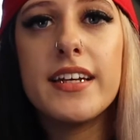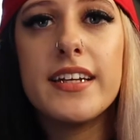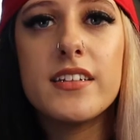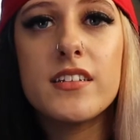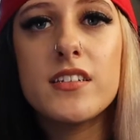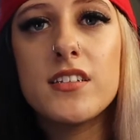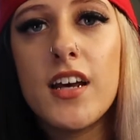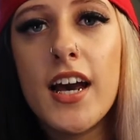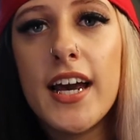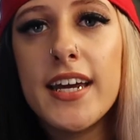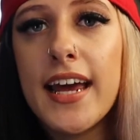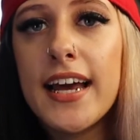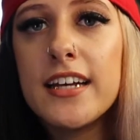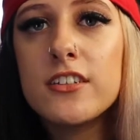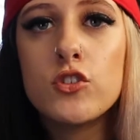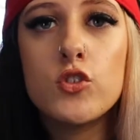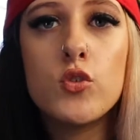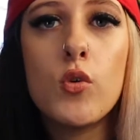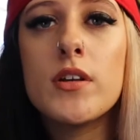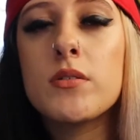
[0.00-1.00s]
inside, as
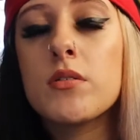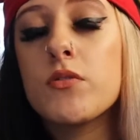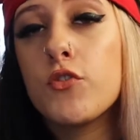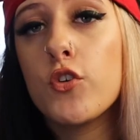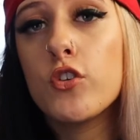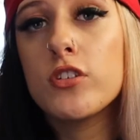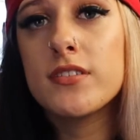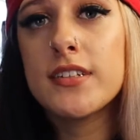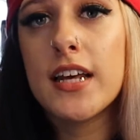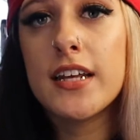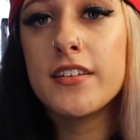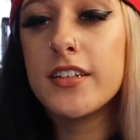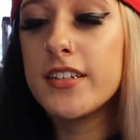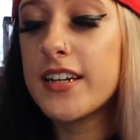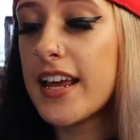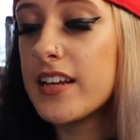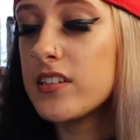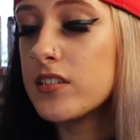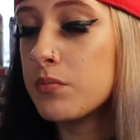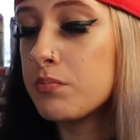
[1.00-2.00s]
always with your standard
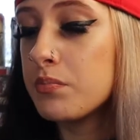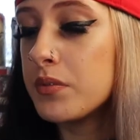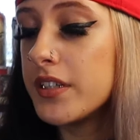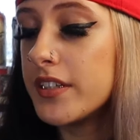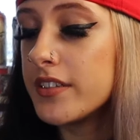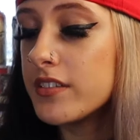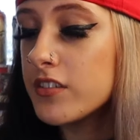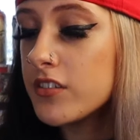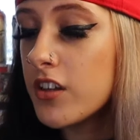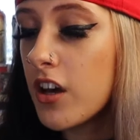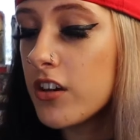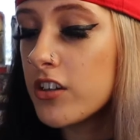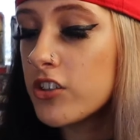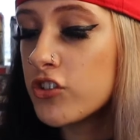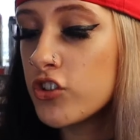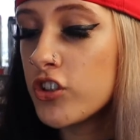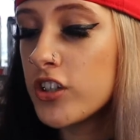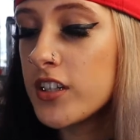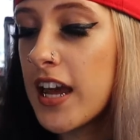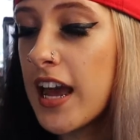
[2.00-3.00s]
SB dunks,
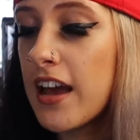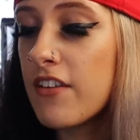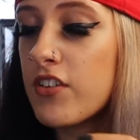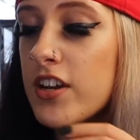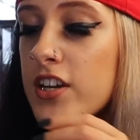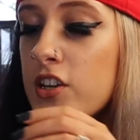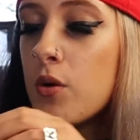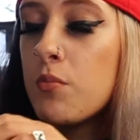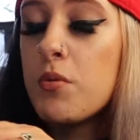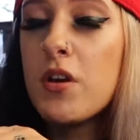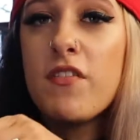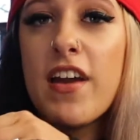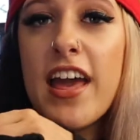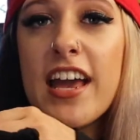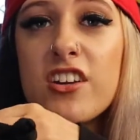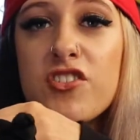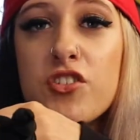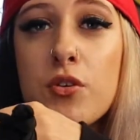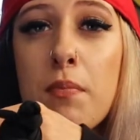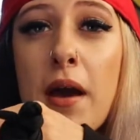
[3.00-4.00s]
you're going to have a little bit of
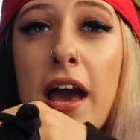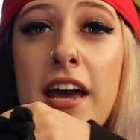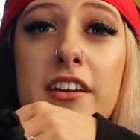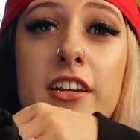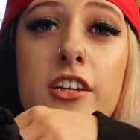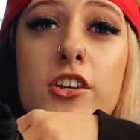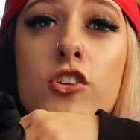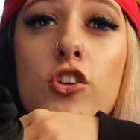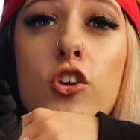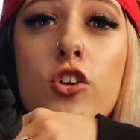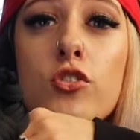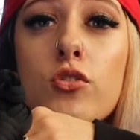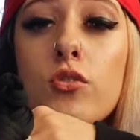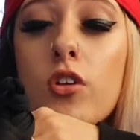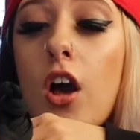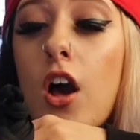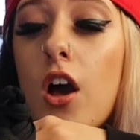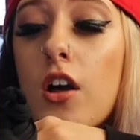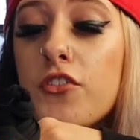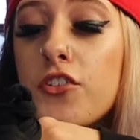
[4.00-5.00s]
extra padding, you know,
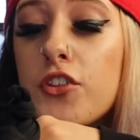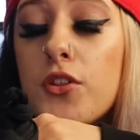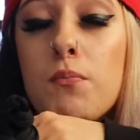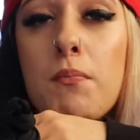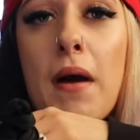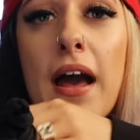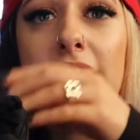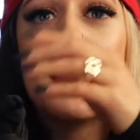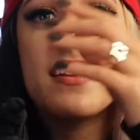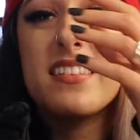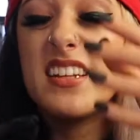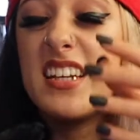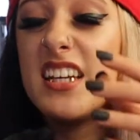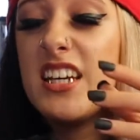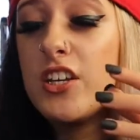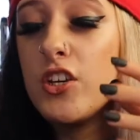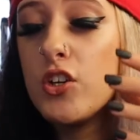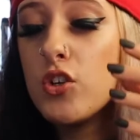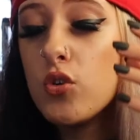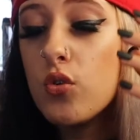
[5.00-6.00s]
to the back and the
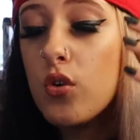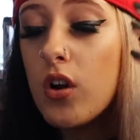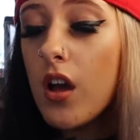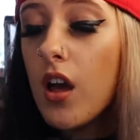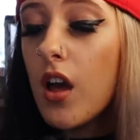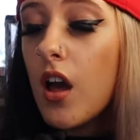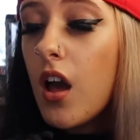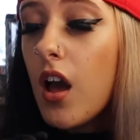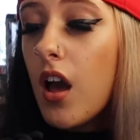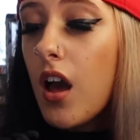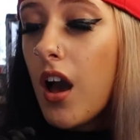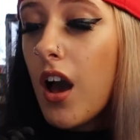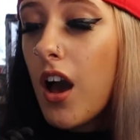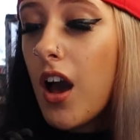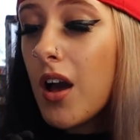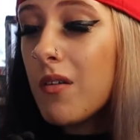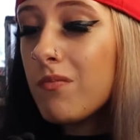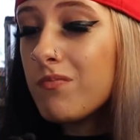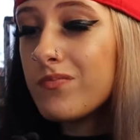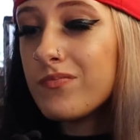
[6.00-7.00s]
heel.
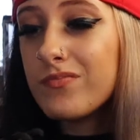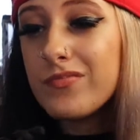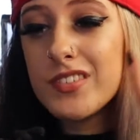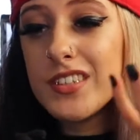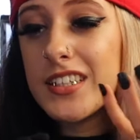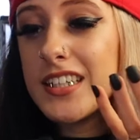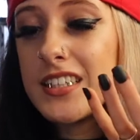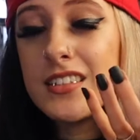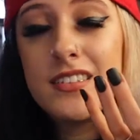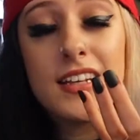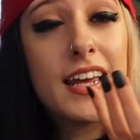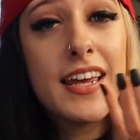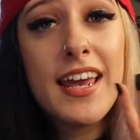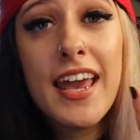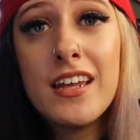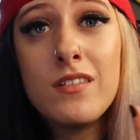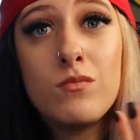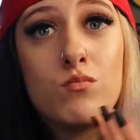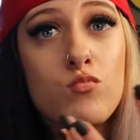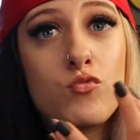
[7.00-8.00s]
It's,
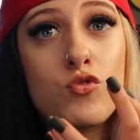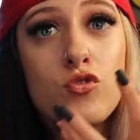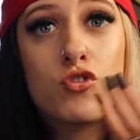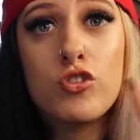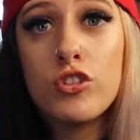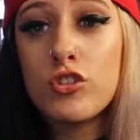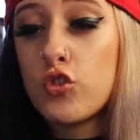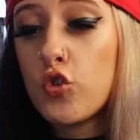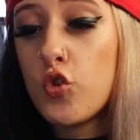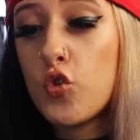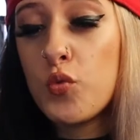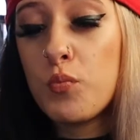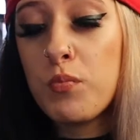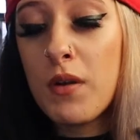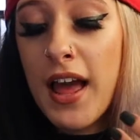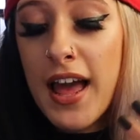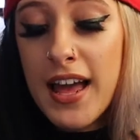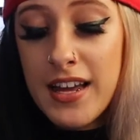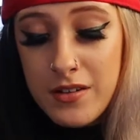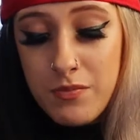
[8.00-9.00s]
again, just all
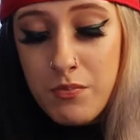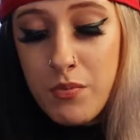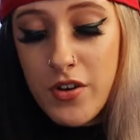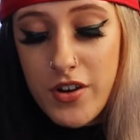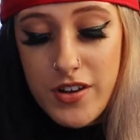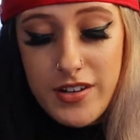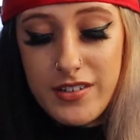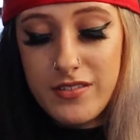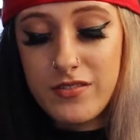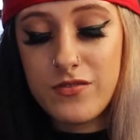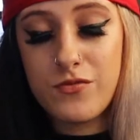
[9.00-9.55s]
black, but